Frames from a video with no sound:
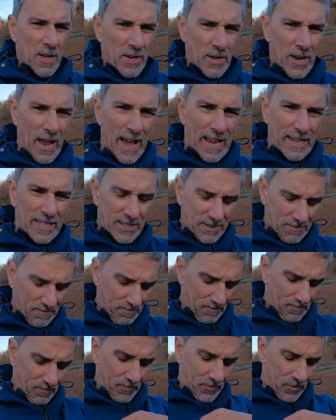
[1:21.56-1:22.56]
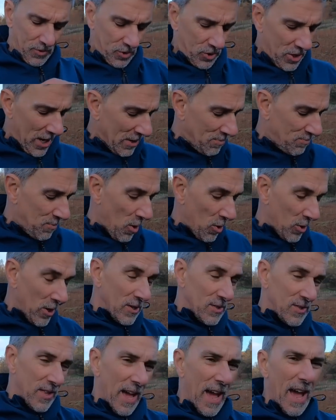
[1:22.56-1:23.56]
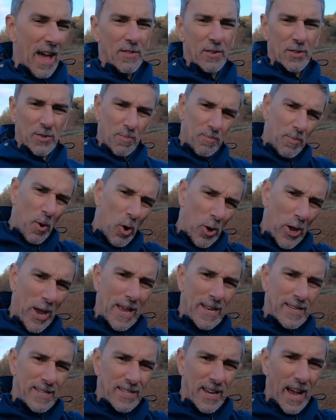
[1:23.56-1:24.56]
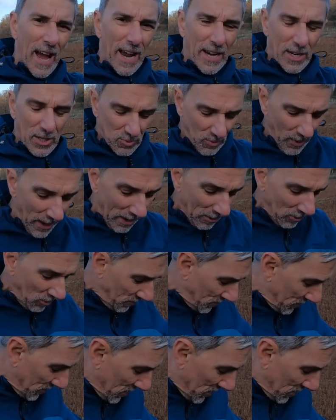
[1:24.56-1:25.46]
Nice chest pockets there. There's a pocket inside as well.